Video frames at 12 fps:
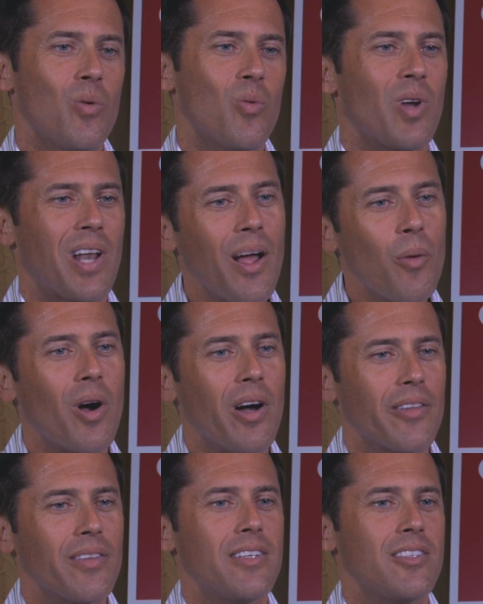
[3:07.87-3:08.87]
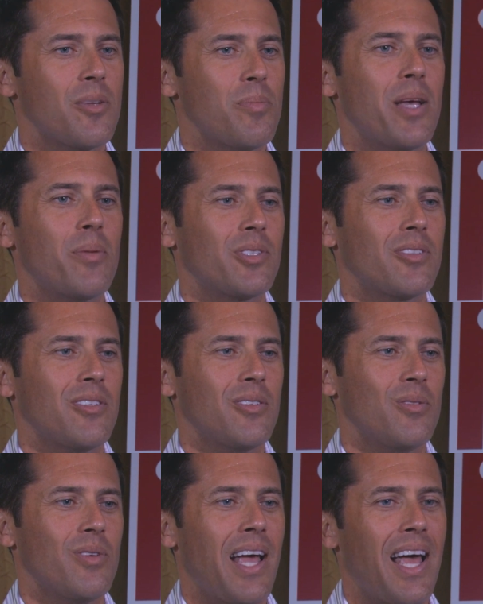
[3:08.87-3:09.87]
What I want is to be able
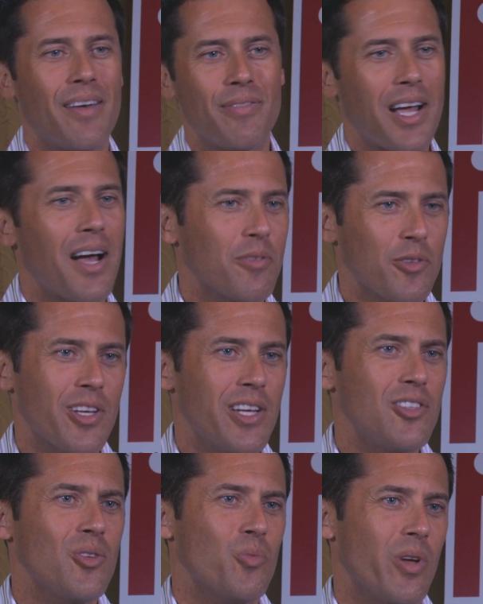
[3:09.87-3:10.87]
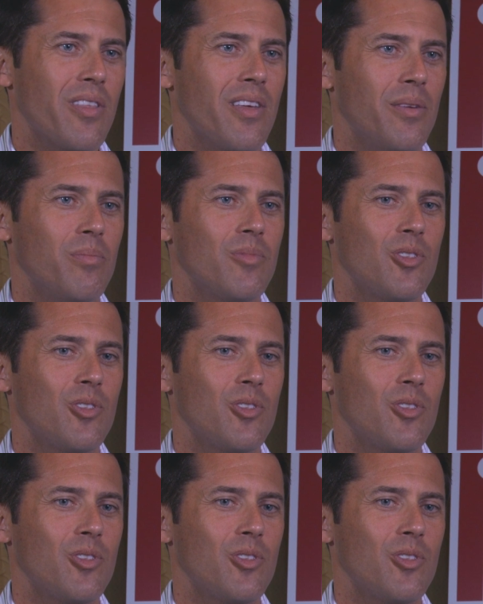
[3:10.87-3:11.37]
to have a conversation with him,